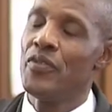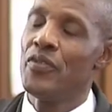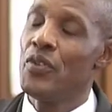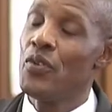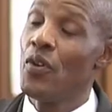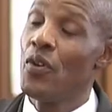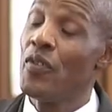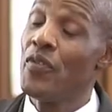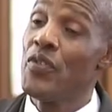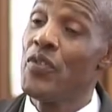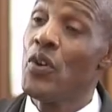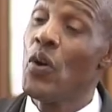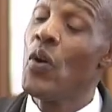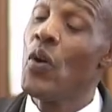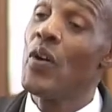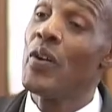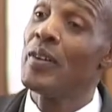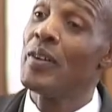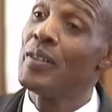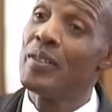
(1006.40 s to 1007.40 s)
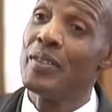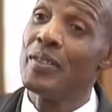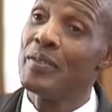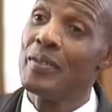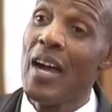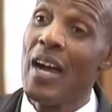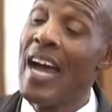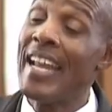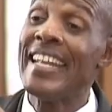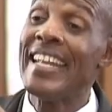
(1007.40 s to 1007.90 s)
view of your
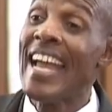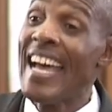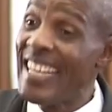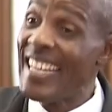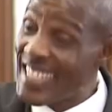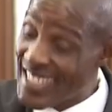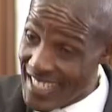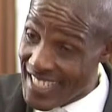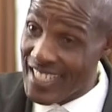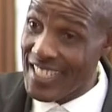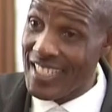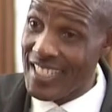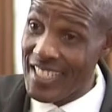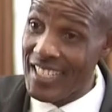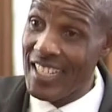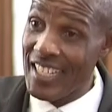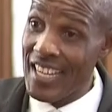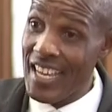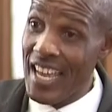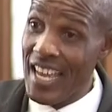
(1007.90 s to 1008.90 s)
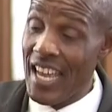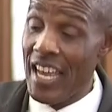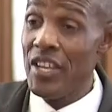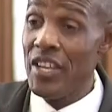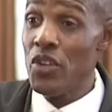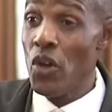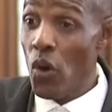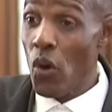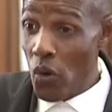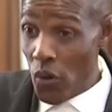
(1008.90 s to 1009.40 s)
analysis
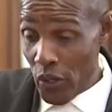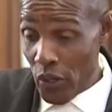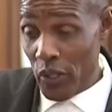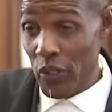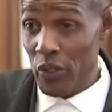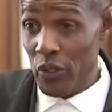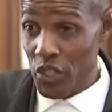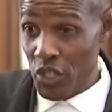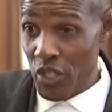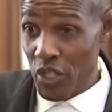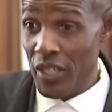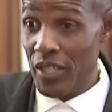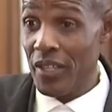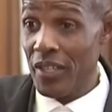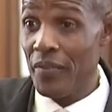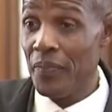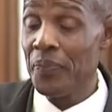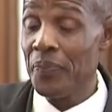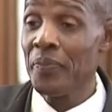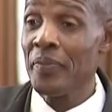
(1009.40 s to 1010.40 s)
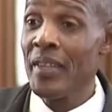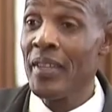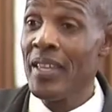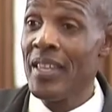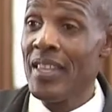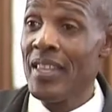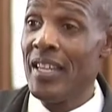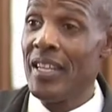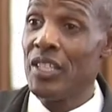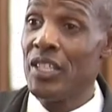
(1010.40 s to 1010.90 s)
and your conclusion
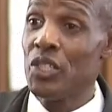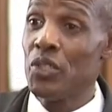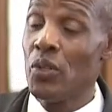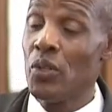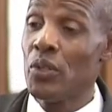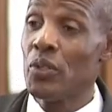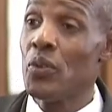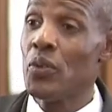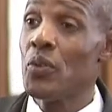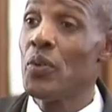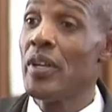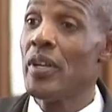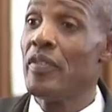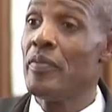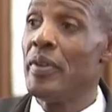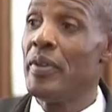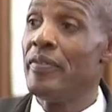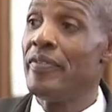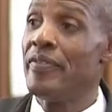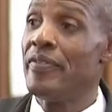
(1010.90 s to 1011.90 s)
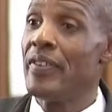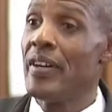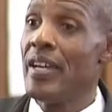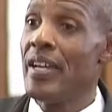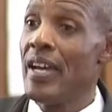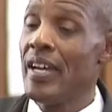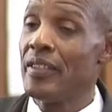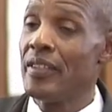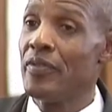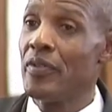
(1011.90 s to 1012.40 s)
that a shot could have been
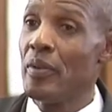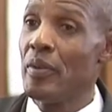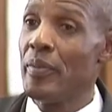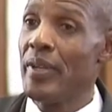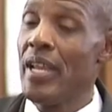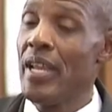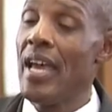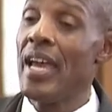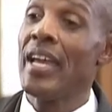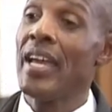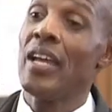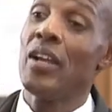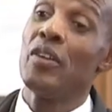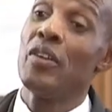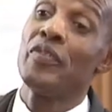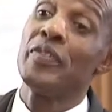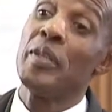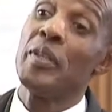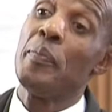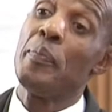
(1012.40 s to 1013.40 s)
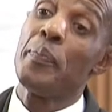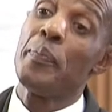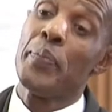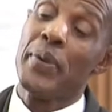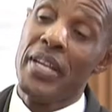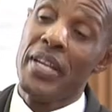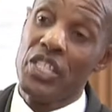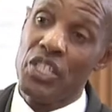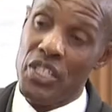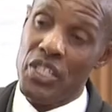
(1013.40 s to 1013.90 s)
fired from an angle of
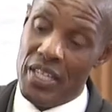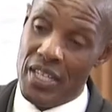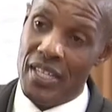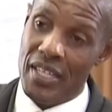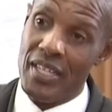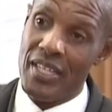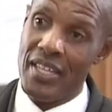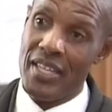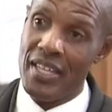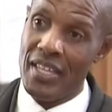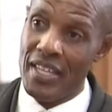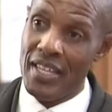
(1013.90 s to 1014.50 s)
depression,